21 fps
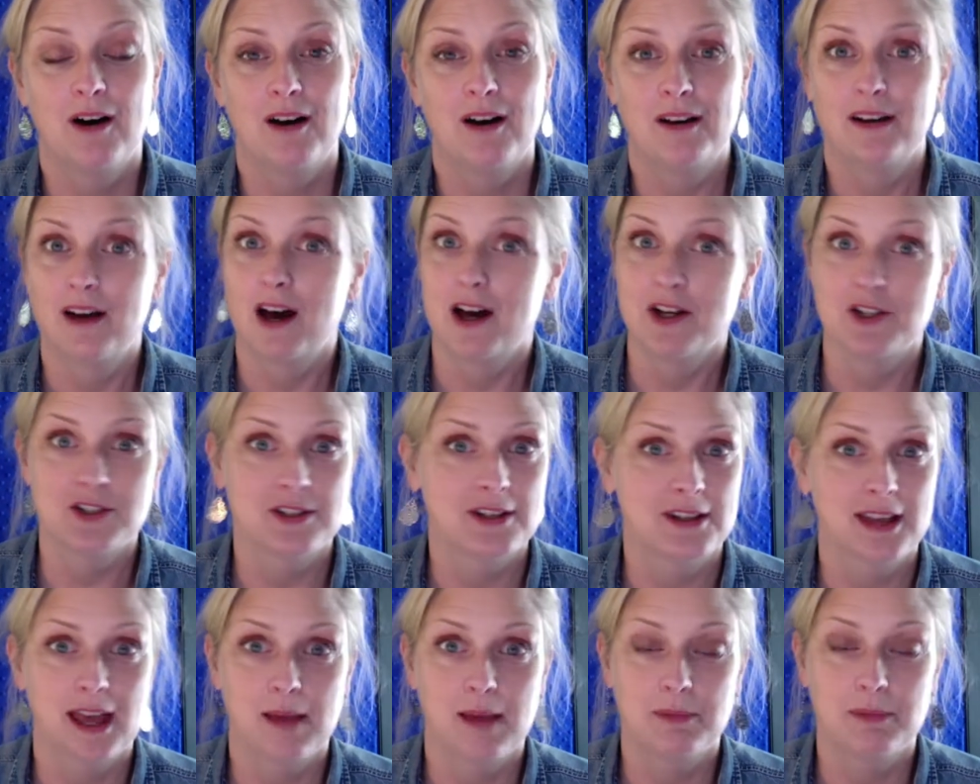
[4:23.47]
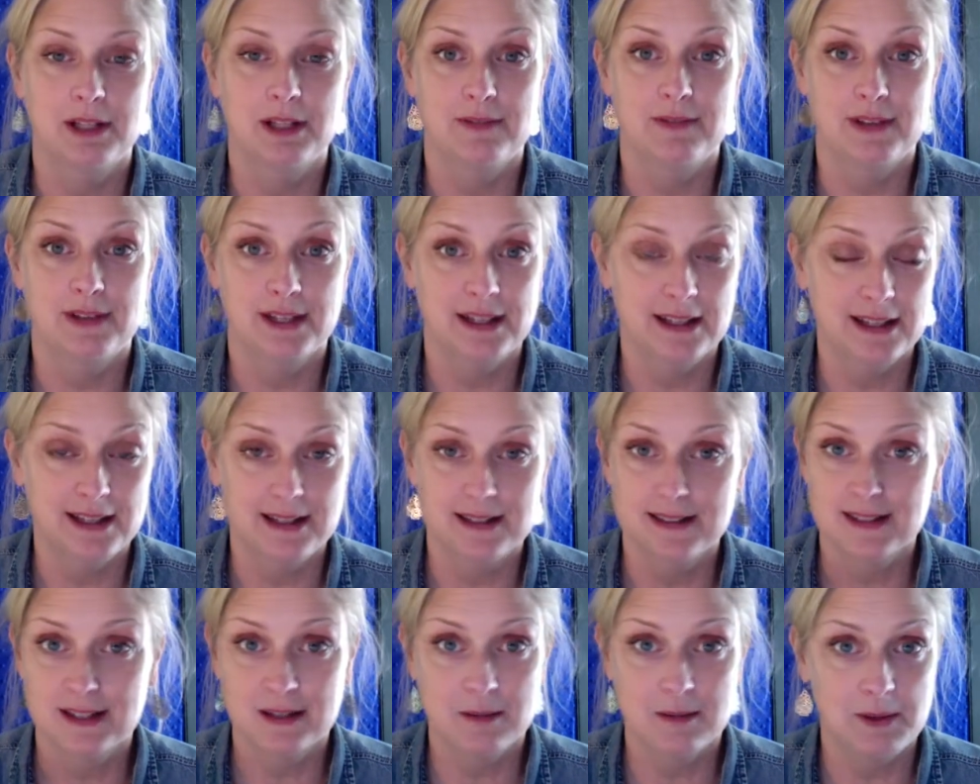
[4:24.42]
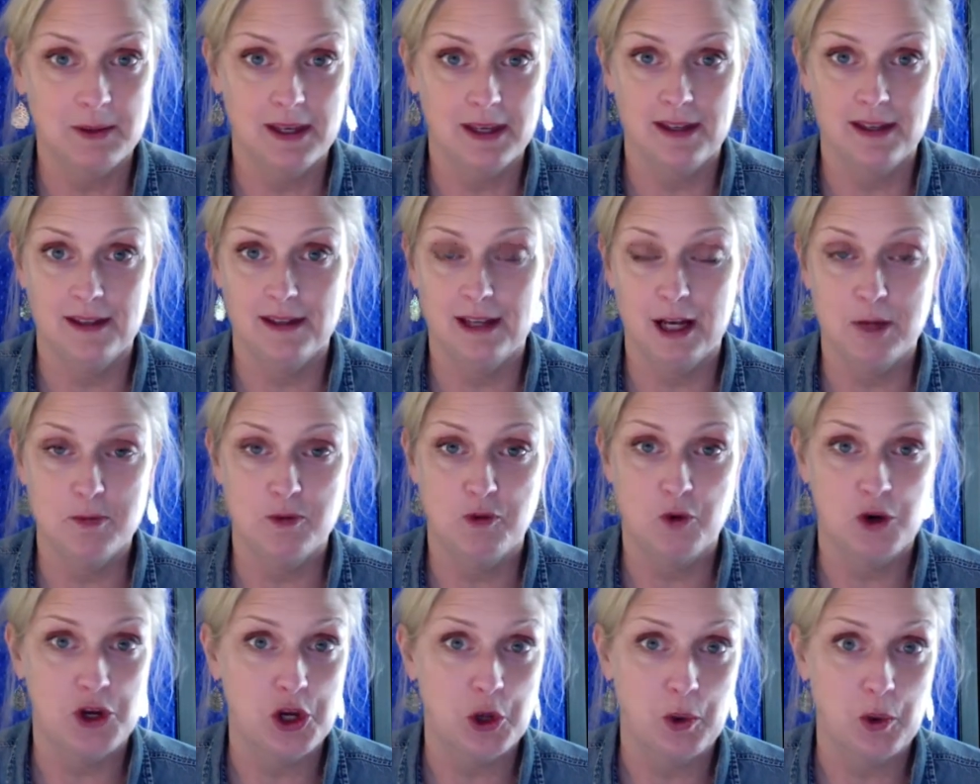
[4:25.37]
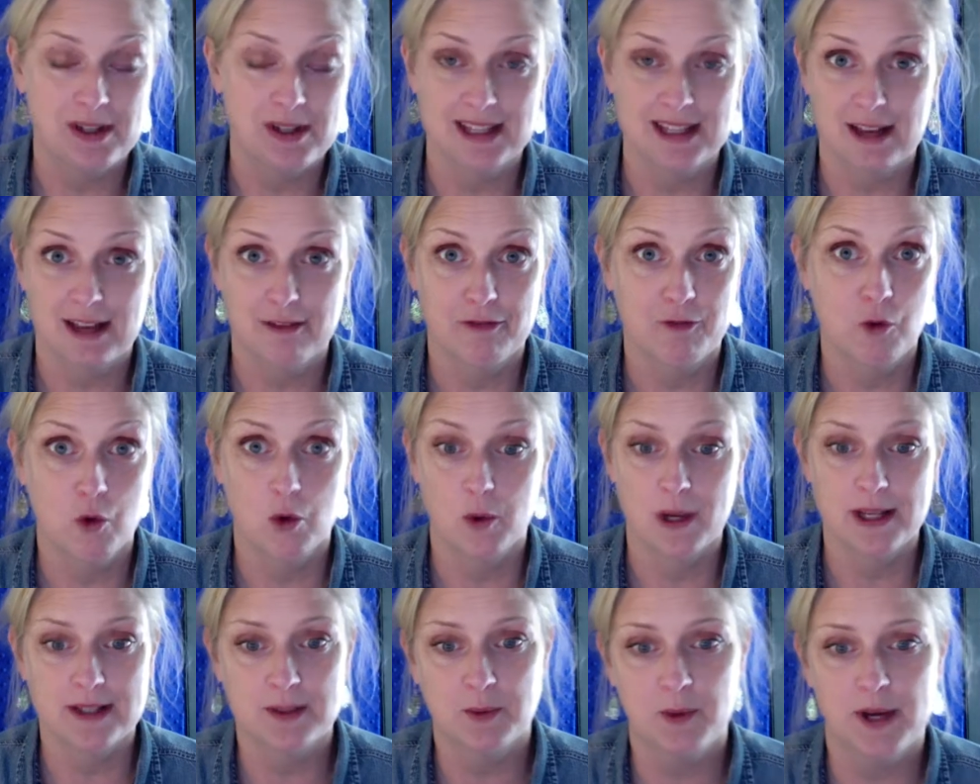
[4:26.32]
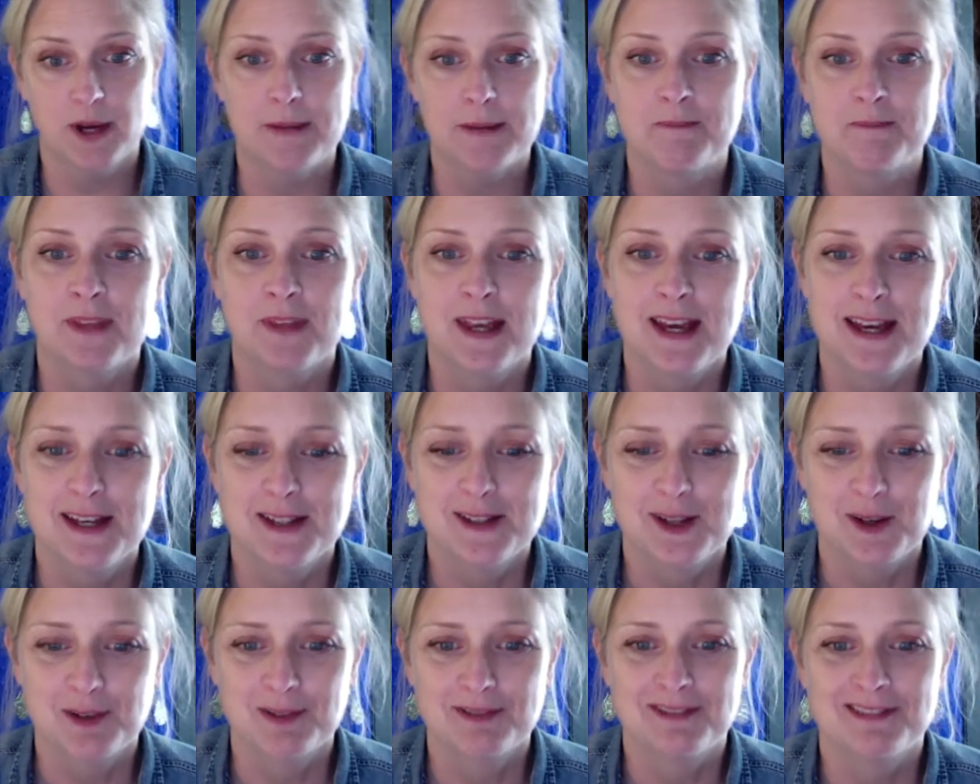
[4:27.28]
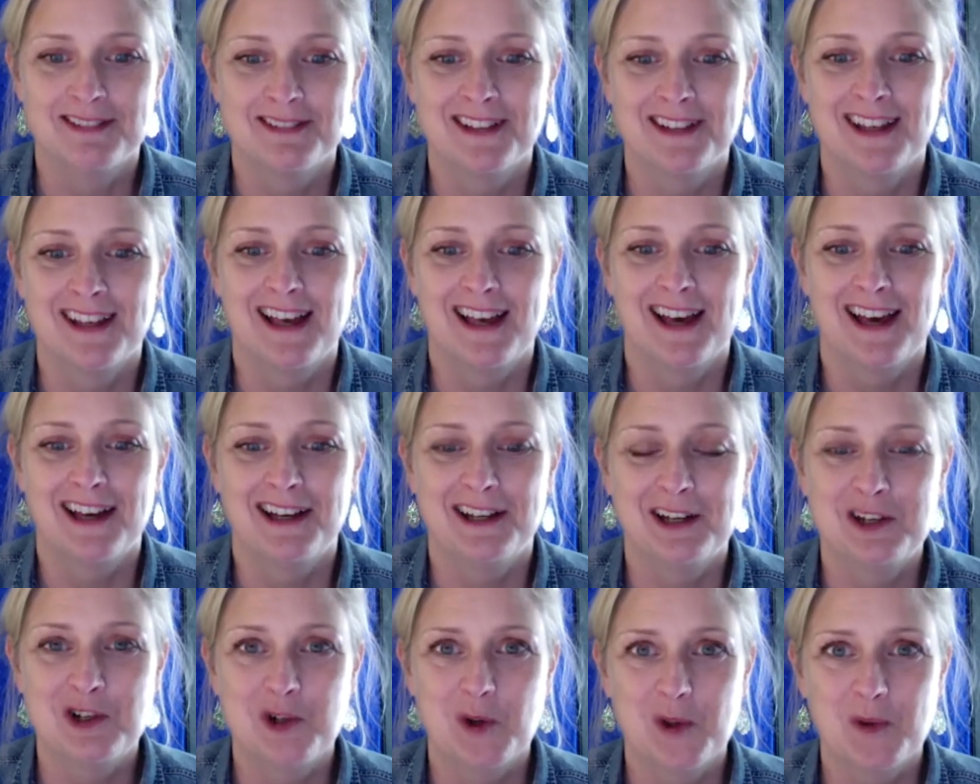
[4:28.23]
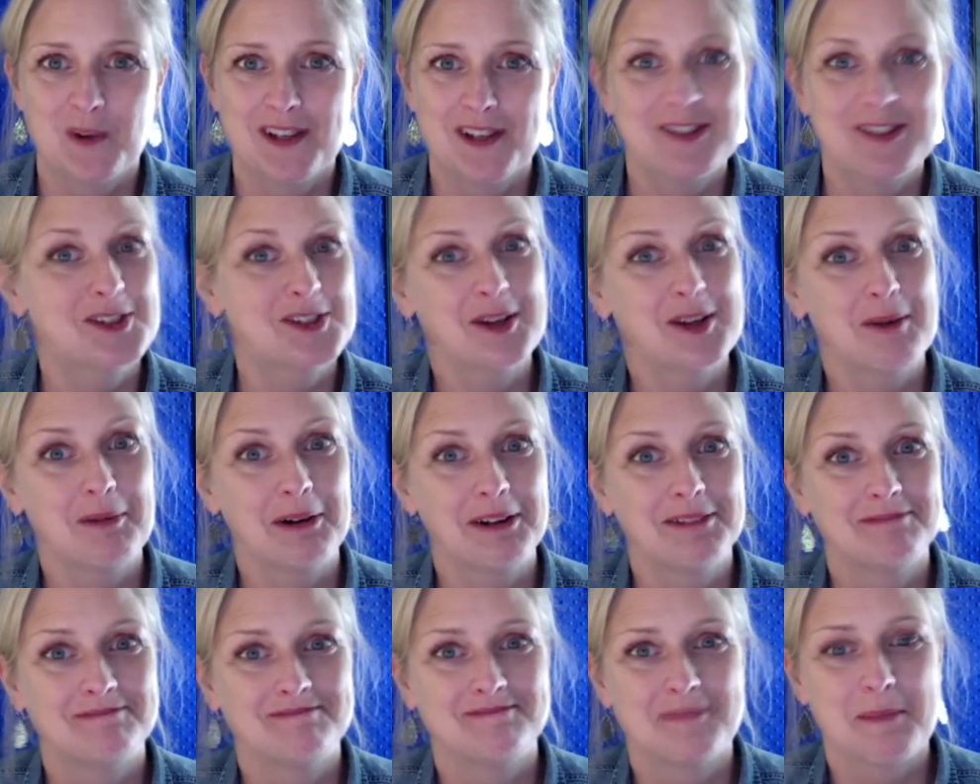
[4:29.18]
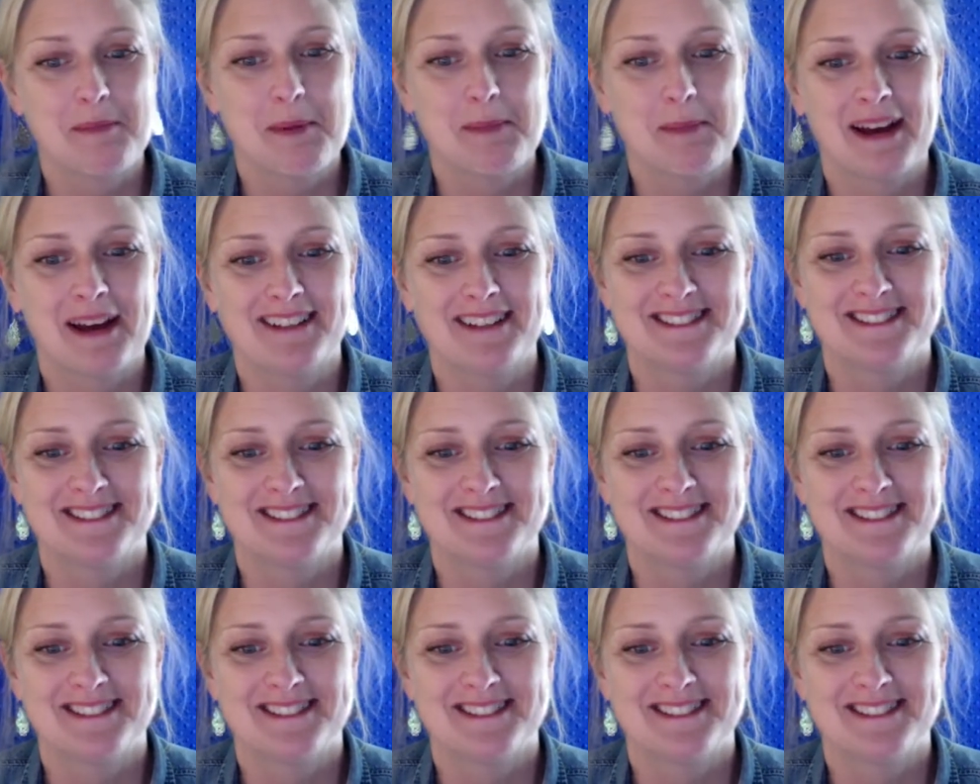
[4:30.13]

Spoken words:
Gosh, I can't believe it. It's going to be here before you know it. It's like 4 weeks away. So enjoy the rest of your summer. Bye-bye.